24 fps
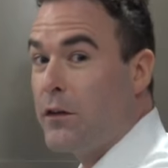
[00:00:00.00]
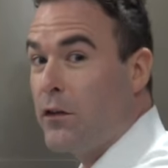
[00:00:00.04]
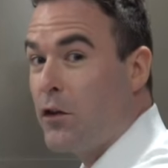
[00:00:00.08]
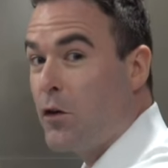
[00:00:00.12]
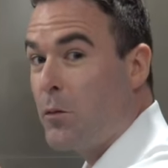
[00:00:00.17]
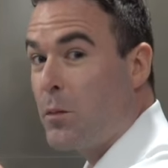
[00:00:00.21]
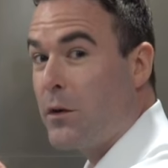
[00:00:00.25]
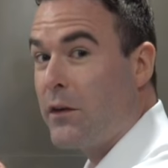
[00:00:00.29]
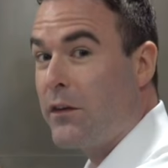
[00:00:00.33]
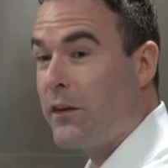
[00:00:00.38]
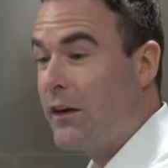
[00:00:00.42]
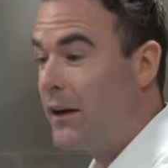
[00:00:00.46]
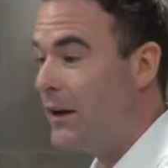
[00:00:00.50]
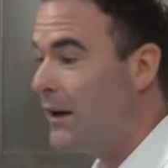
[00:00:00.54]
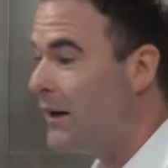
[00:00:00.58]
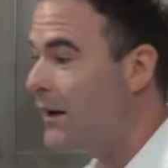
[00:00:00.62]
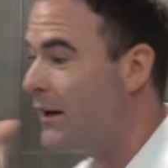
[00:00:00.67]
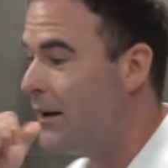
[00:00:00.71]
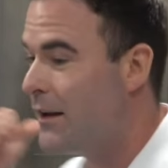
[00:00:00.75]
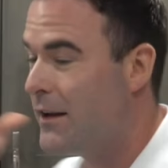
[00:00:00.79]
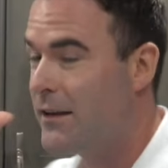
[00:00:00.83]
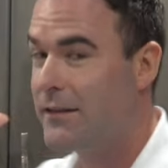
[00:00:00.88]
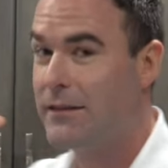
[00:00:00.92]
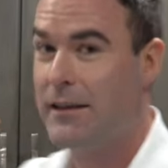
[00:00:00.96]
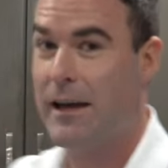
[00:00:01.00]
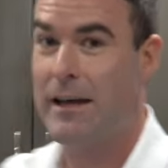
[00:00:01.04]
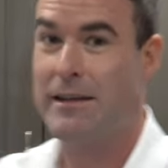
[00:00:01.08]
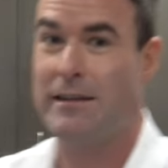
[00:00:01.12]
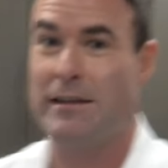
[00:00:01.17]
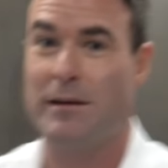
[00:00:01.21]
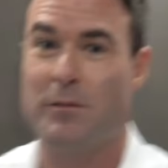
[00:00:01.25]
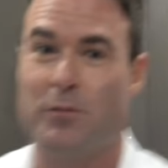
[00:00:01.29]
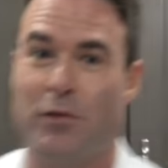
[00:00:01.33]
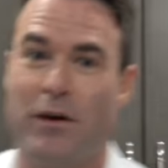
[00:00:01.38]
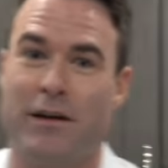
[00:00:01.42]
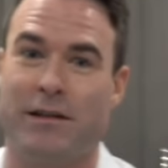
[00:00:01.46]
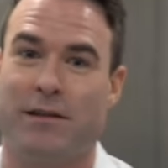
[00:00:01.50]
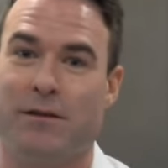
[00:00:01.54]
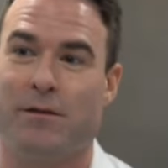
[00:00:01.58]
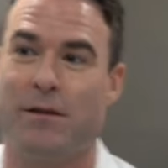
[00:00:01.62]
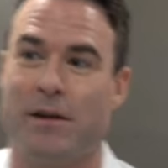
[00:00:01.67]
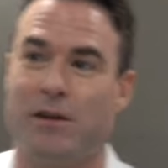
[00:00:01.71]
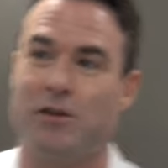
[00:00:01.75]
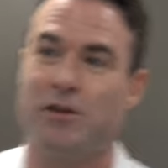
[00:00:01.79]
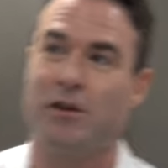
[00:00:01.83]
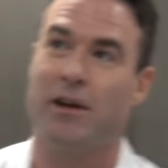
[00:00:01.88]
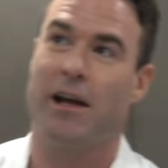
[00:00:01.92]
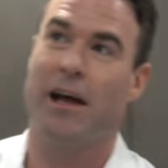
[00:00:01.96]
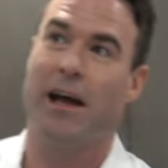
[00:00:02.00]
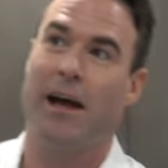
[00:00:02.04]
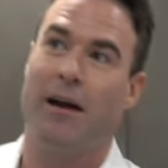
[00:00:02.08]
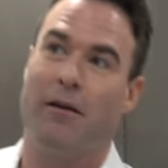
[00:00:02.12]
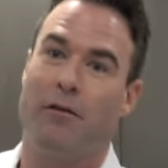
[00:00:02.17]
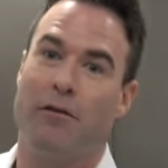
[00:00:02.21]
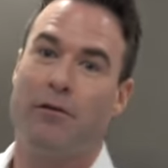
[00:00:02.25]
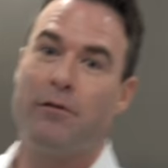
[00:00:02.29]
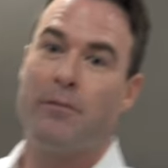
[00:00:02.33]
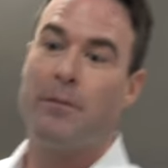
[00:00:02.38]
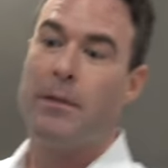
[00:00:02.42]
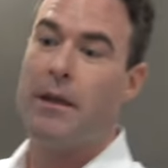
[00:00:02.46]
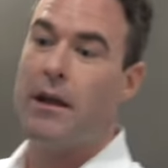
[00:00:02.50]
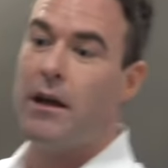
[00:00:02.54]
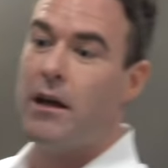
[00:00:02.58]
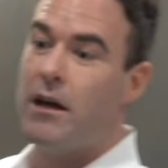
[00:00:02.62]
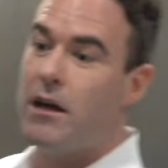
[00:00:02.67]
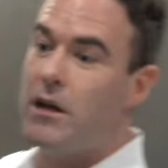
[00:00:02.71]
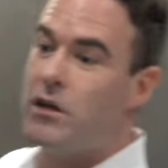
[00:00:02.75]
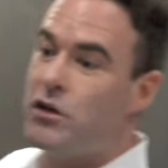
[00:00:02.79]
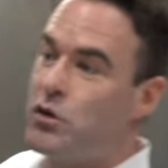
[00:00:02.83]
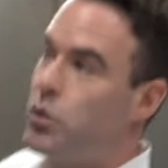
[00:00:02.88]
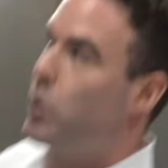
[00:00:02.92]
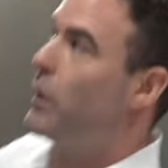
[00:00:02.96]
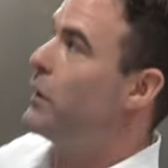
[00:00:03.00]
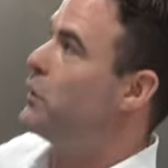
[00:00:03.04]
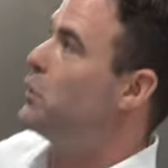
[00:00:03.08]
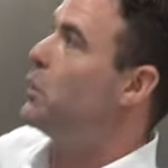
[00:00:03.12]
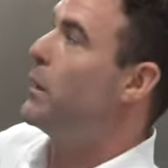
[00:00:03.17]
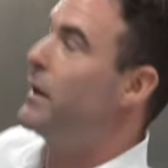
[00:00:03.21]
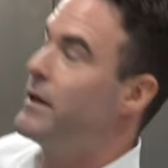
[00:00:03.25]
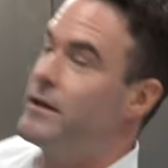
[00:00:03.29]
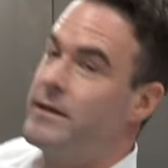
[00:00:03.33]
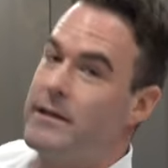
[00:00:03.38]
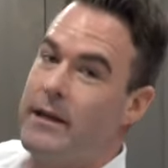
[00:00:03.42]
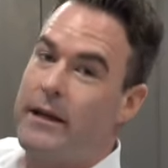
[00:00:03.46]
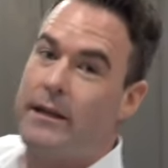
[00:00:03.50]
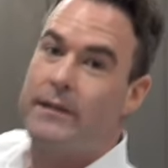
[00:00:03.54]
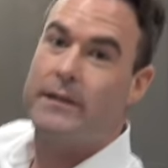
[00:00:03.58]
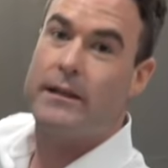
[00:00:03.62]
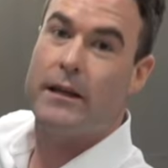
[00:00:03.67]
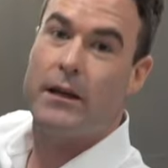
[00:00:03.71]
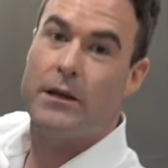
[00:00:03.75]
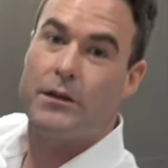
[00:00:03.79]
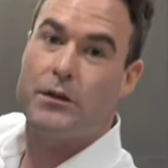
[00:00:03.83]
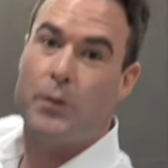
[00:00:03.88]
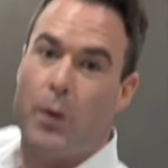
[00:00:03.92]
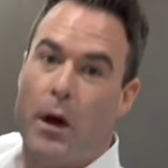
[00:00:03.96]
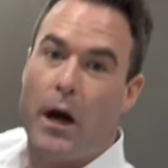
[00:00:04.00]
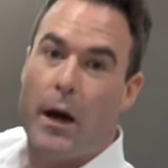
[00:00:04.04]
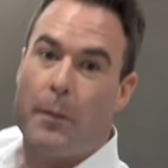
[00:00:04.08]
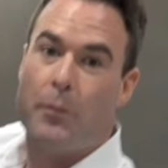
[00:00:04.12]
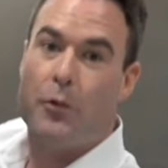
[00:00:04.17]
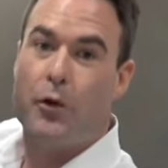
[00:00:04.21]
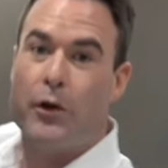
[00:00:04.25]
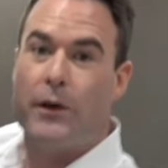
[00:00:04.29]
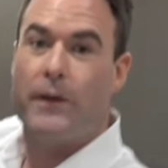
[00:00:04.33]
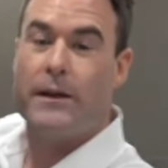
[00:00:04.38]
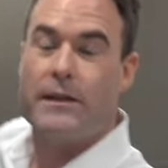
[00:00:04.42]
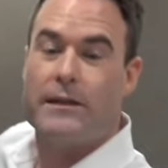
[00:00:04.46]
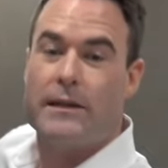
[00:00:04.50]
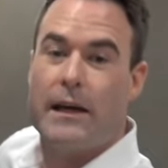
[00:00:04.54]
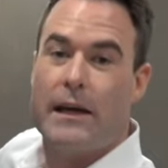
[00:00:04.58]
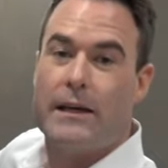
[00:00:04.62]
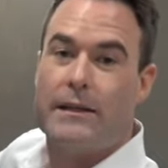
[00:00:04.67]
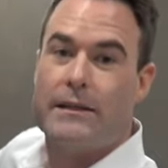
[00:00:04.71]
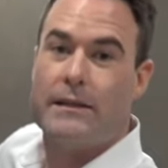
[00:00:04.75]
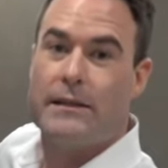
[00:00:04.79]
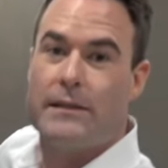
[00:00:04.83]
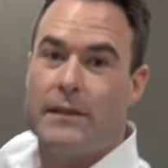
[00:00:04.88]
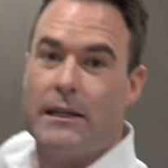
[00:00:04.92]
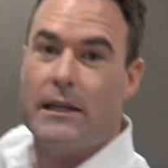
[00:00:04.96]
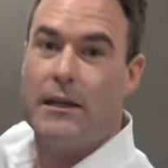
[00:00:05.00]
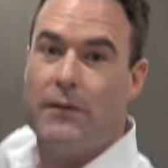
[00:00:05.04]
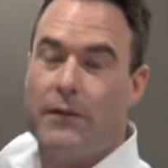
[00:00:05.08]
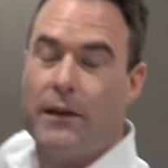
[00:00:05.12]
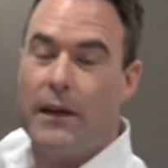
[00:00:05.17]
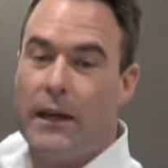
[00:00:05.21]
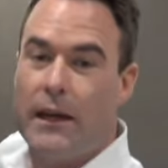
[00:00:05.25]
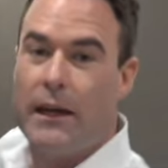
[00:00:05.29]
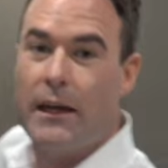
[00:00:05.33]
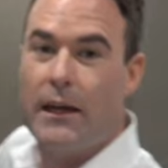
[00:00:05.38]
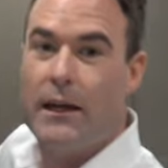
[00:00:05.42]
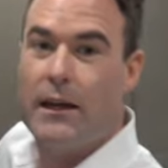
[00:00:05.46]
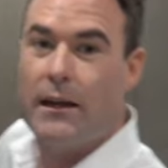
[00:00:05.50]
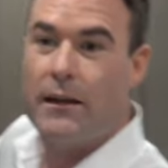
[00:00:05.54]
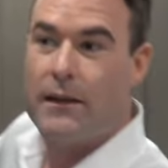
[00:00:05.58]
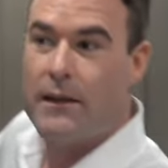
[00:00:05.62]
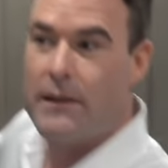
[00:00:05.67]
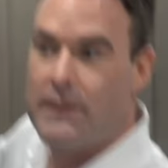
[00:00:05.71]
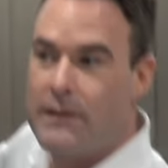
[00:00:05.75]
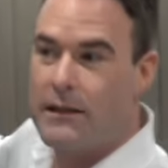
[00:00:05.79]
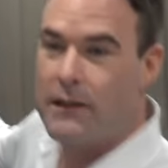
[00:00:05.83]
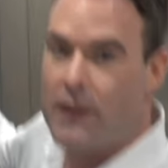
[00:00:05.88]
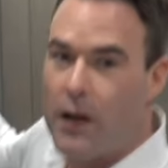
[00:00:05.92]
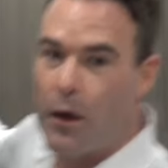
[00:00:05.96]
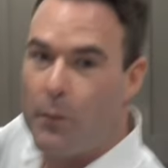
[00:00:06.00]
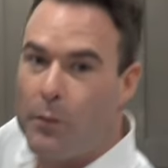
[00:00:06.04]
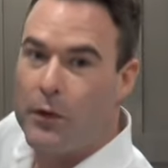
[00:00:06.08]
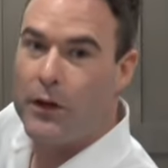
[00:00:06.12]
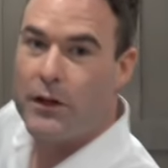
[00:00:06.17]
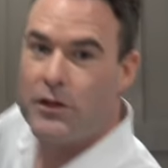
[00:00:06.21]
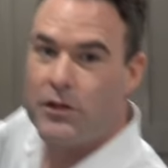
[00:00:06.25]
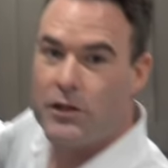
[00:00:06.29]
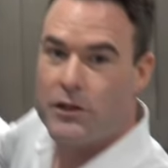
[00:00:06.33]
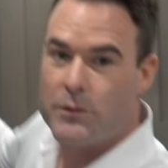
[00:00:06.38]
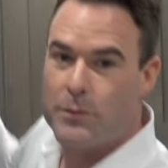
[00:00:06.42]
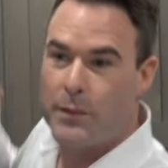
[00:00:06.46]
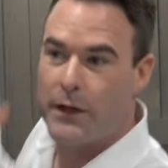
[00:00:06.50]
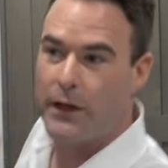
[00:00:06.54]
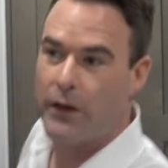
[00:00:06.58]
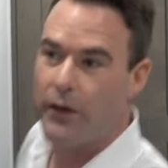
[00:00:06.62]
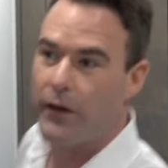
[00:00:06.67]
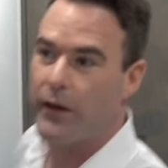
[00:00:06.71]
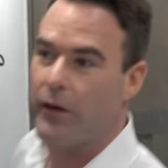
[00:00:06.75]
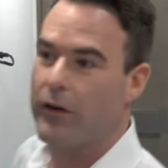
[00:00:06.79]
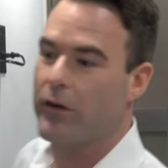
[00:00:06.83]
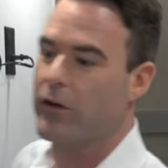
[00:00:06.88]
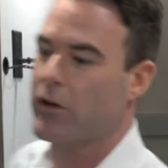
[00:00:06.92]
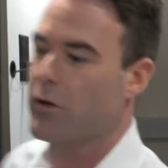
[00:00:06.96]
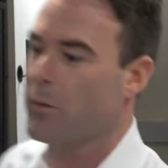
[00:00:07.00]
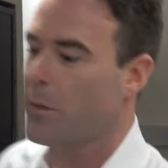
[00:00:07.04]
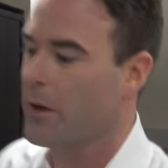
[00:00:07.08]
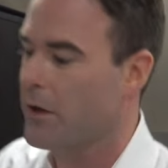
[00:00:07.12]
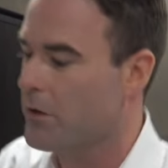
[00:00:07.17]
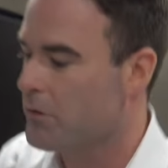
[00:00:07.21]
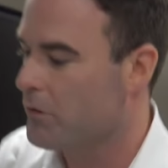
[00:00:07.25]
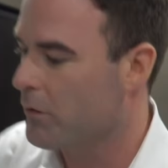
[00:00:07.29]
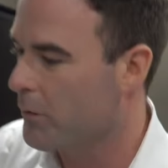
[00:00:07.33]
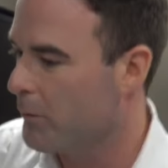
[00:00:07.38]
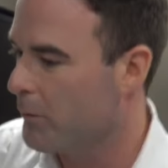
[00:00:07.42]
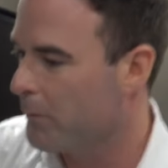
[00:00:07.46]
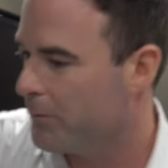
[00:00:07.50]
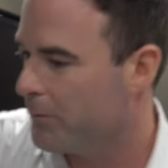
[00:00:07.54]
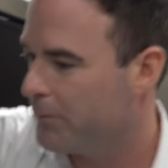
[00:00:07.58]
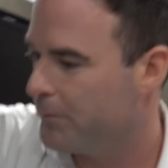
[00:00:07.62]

Super C, that's an impressive feature to have. 2026, they also upgraded the size of the TV. It is a couple inches bigger here in your bedroom.